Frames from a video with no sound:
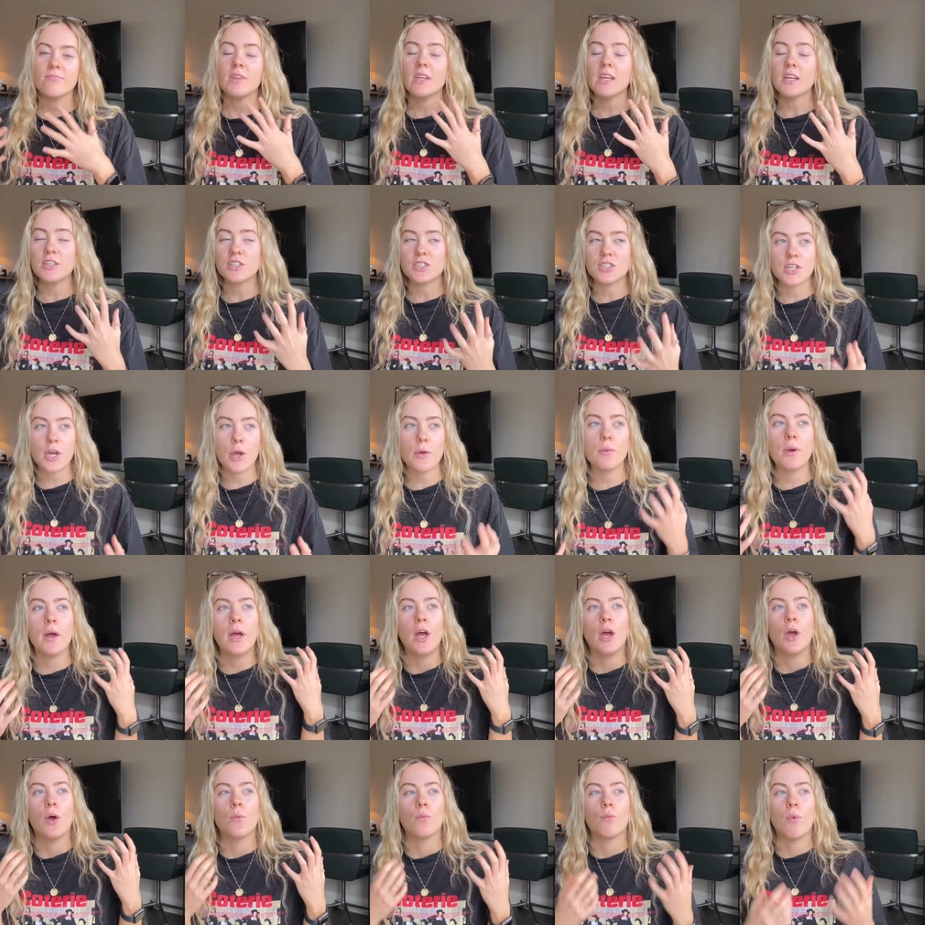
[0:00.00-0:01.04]
So
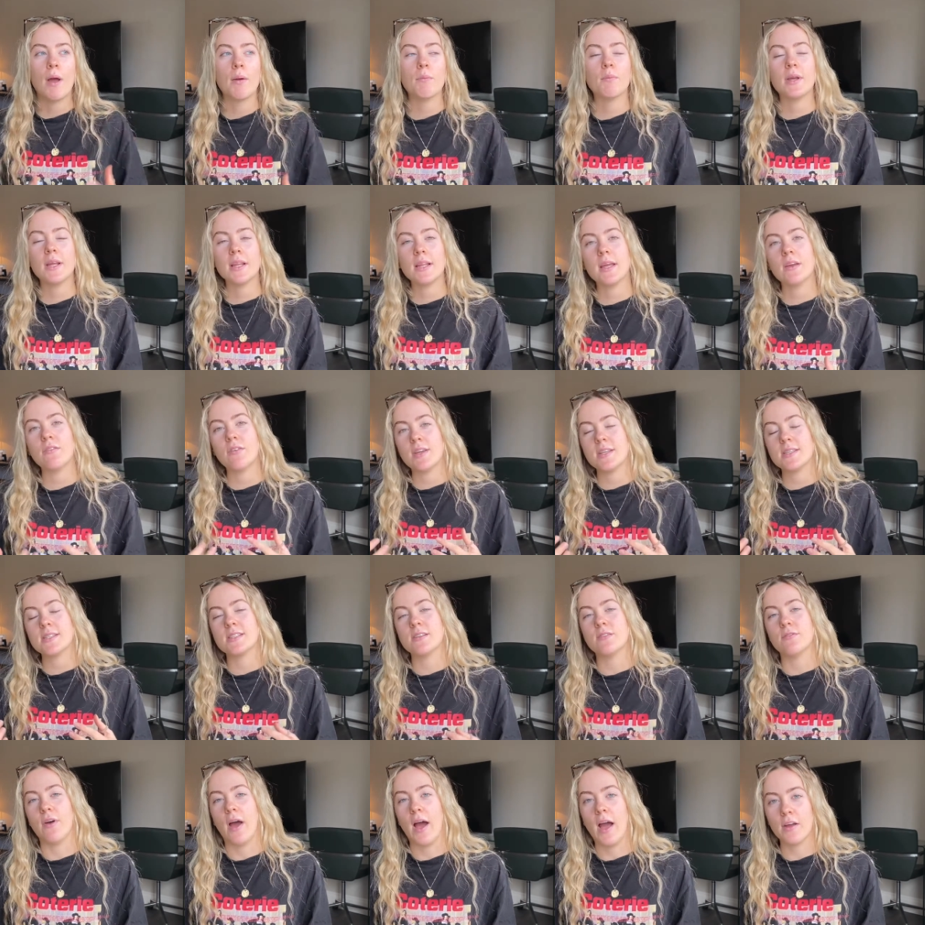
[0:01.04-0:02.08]
when we live in
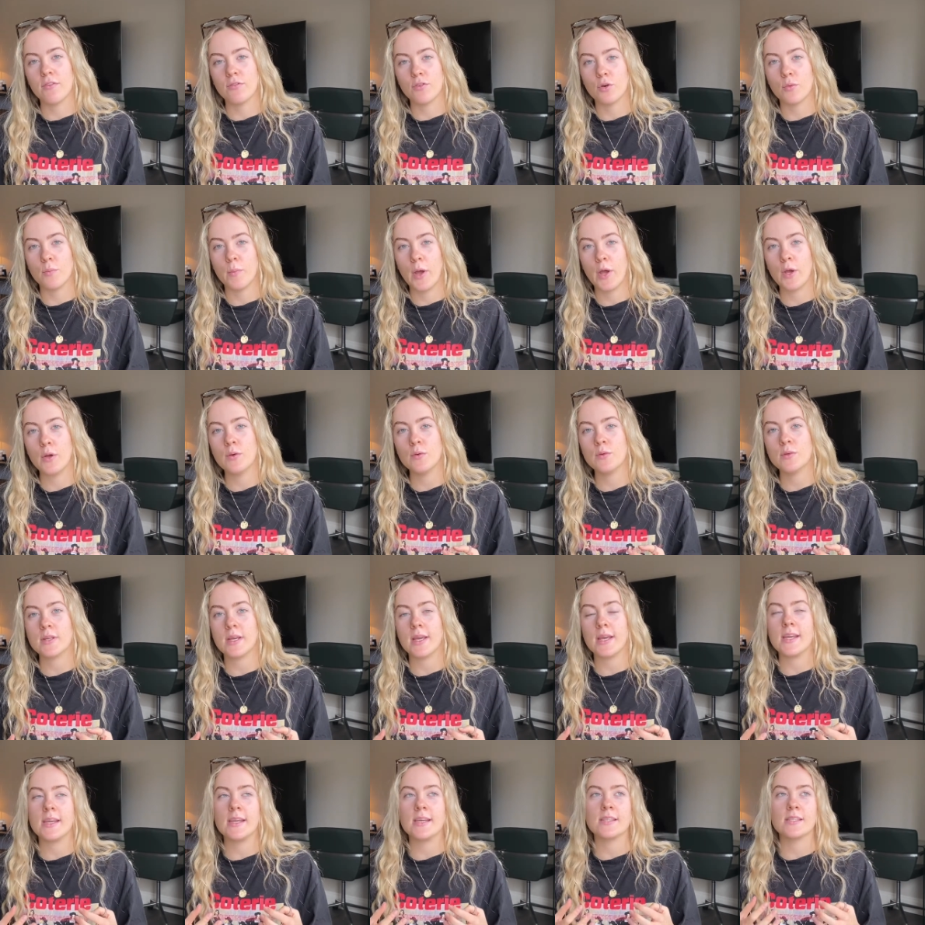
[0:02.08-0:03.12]
survival mode,
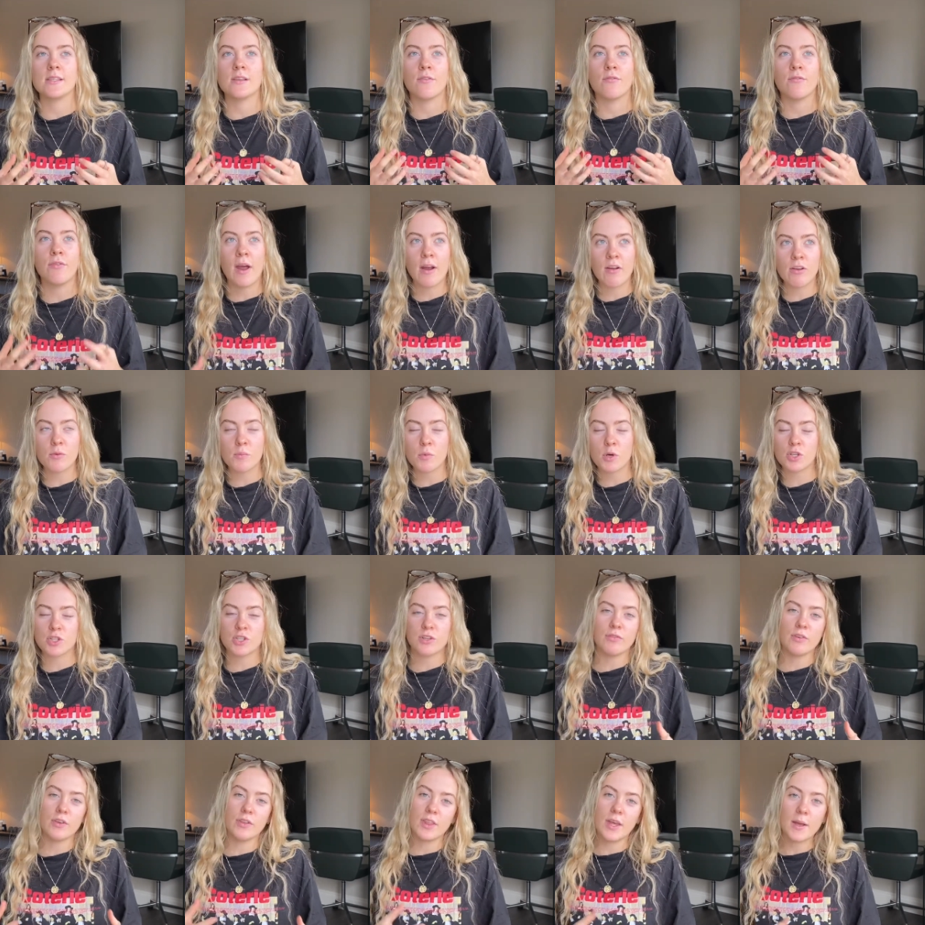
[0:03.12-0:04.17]
it is very much,
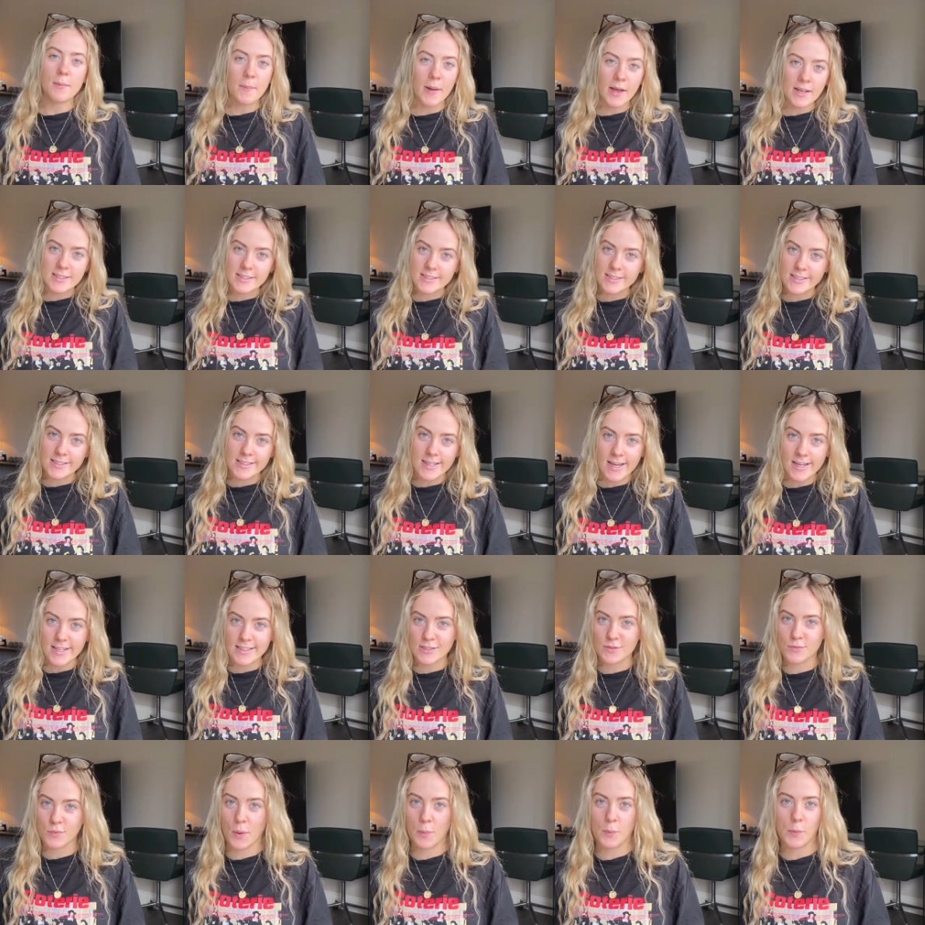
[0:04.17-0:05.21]
if you think back to the
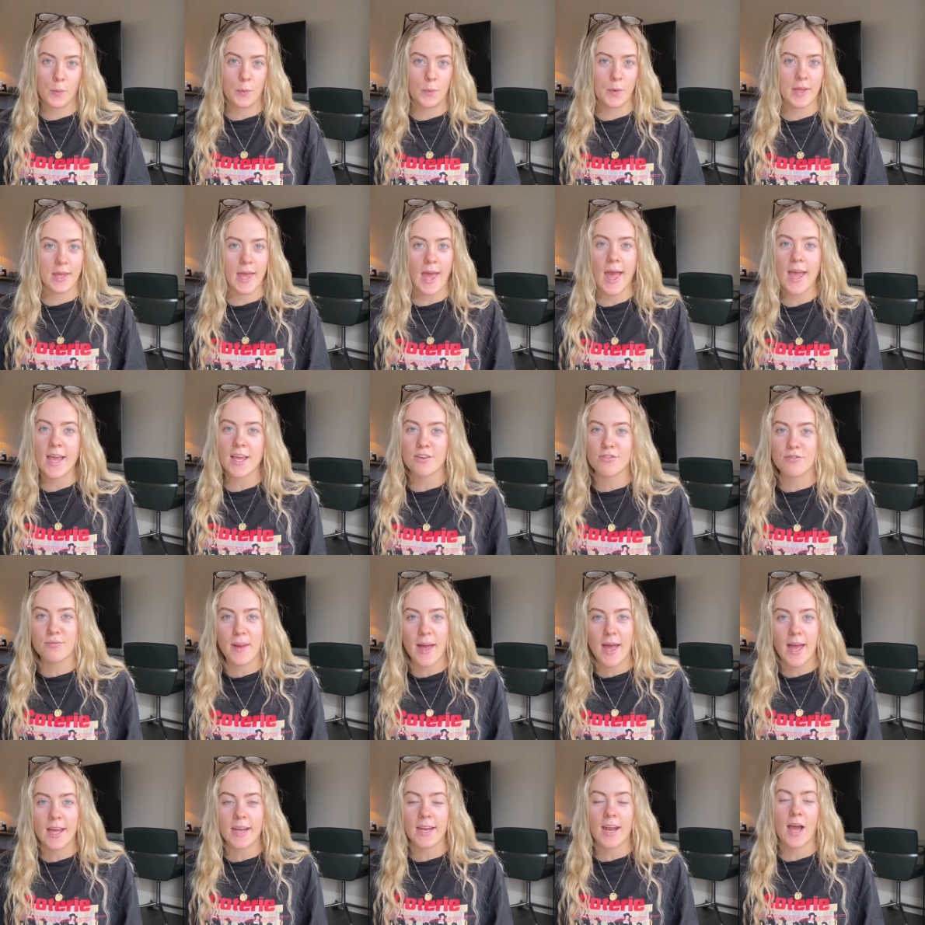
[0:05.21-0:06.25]
days of when we were
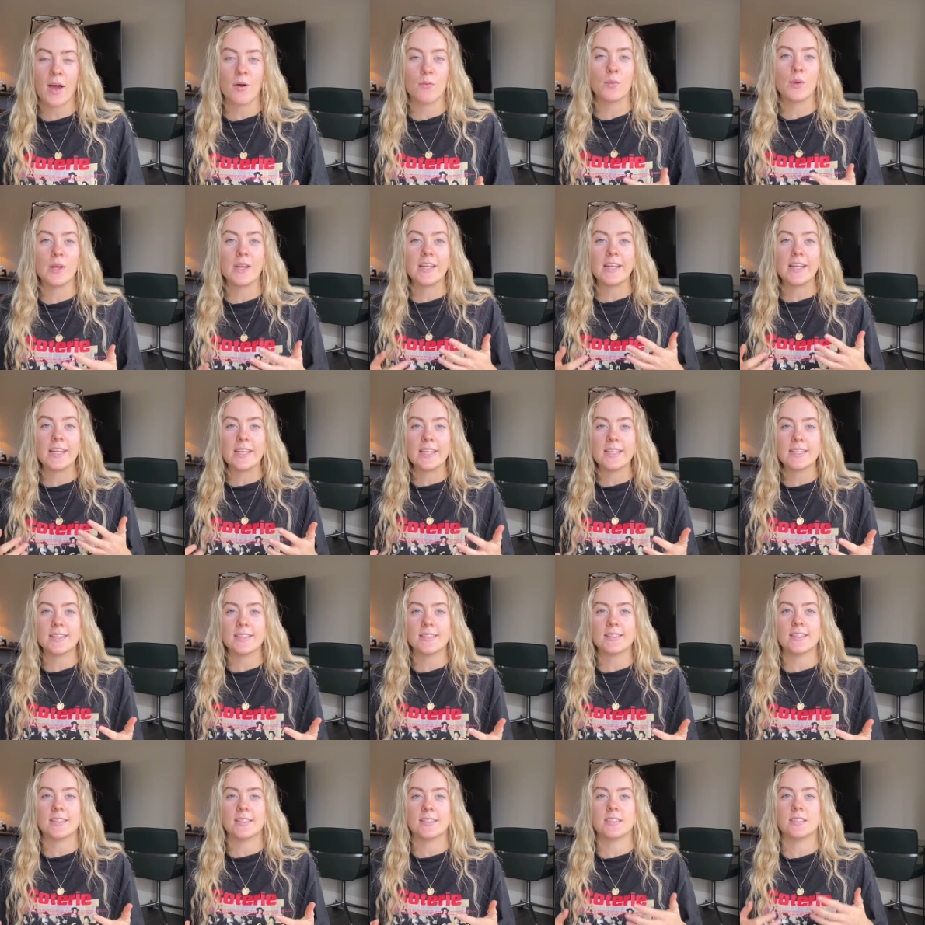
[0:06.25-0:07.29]
cavemen and we
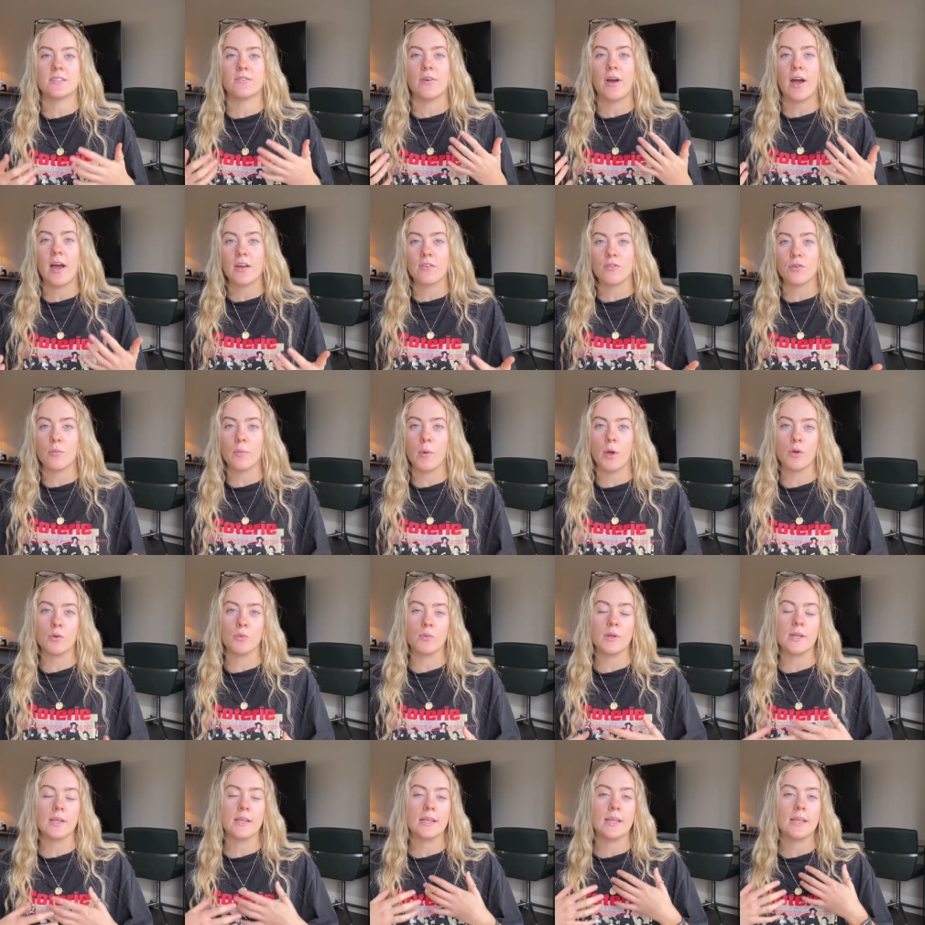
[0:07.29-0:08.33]
needed this survival mode,
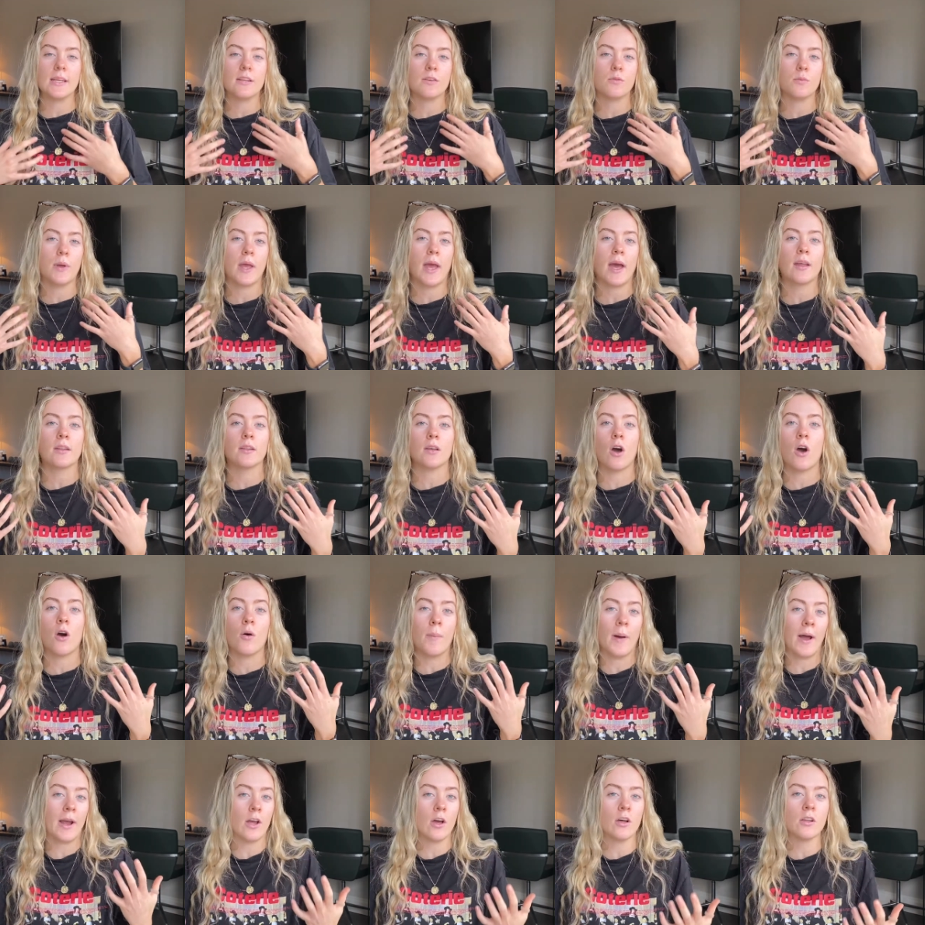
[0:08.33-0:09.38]
we had that our
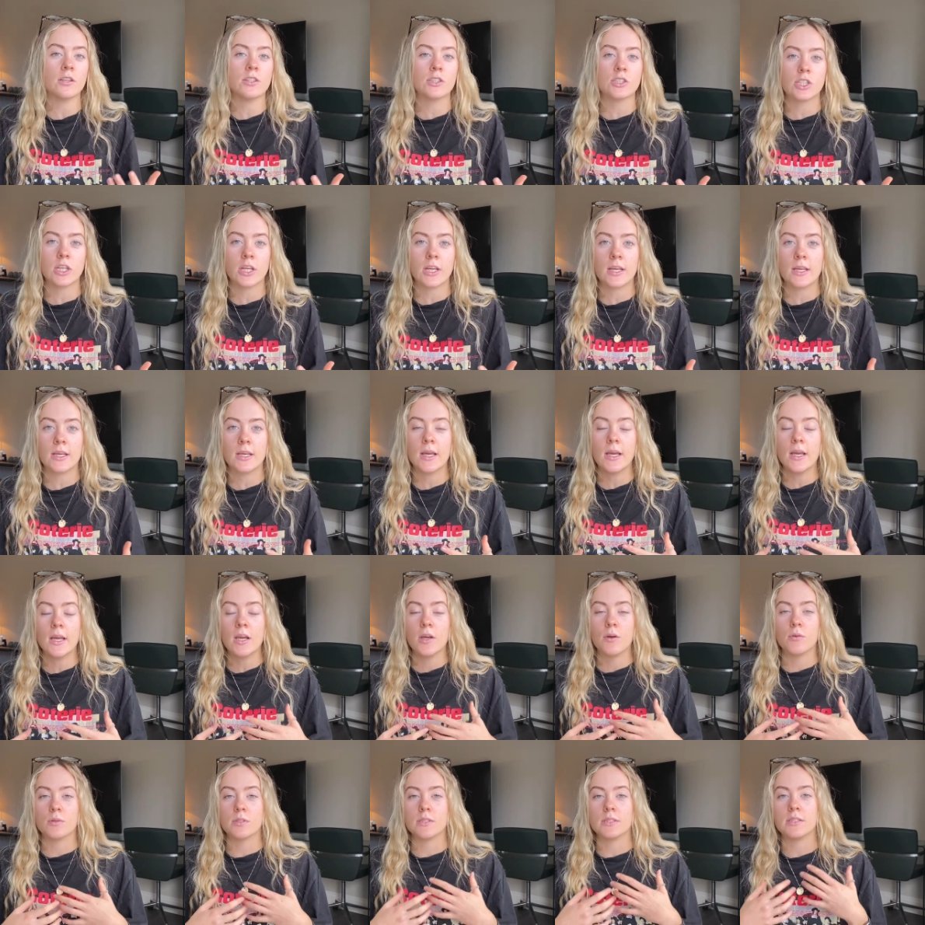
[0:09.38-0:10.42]
biology
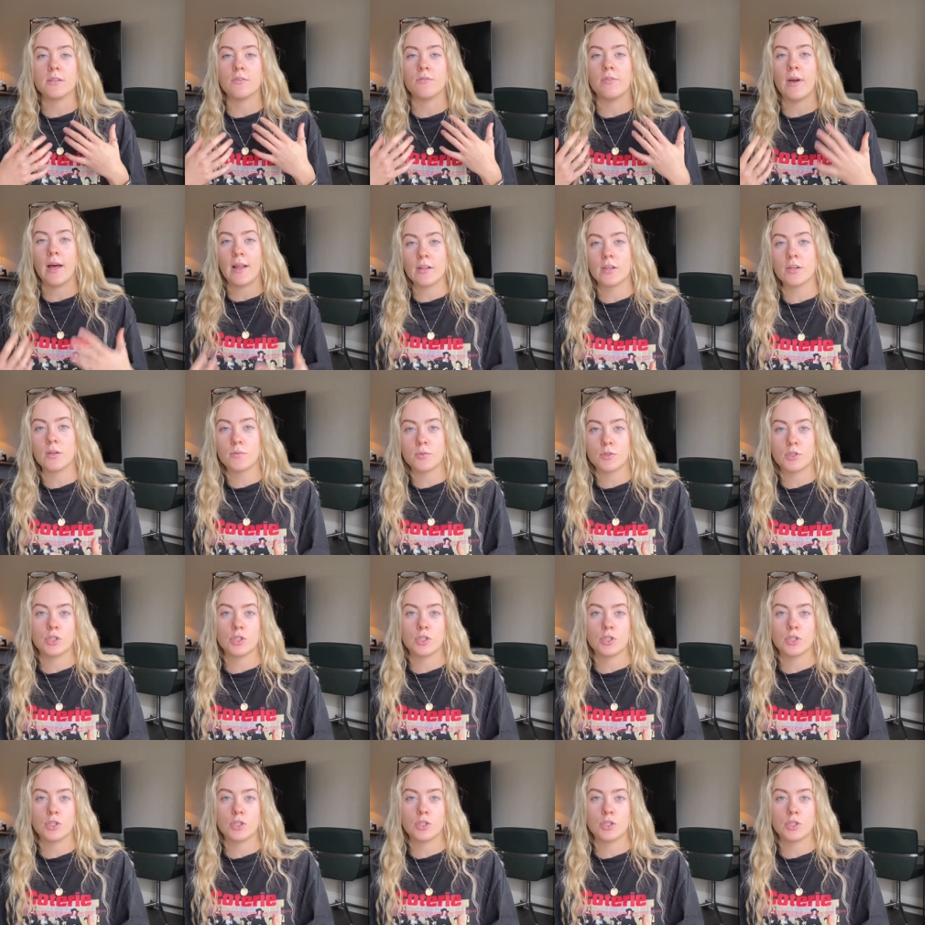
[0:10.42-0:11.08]
was developed